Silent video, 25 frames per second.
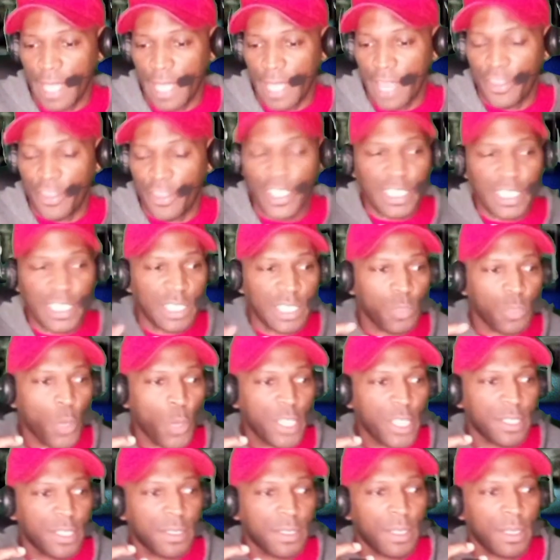And this is
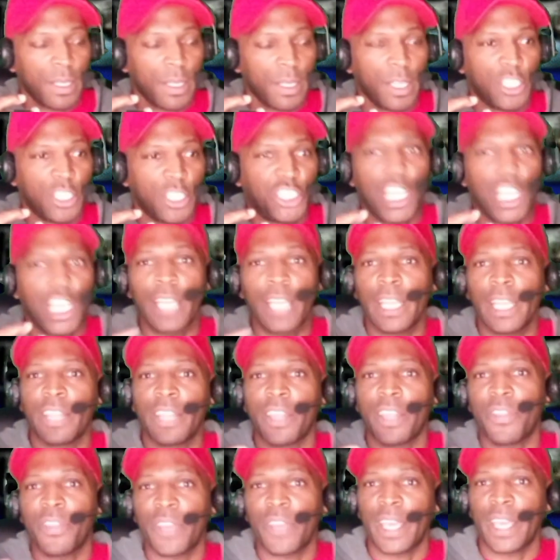what's
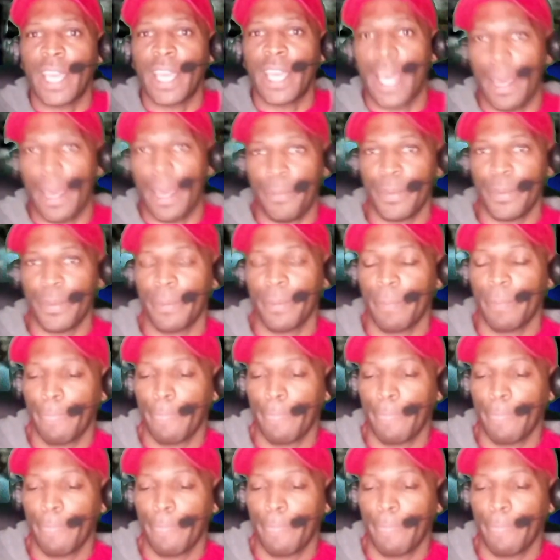gelling the thing up.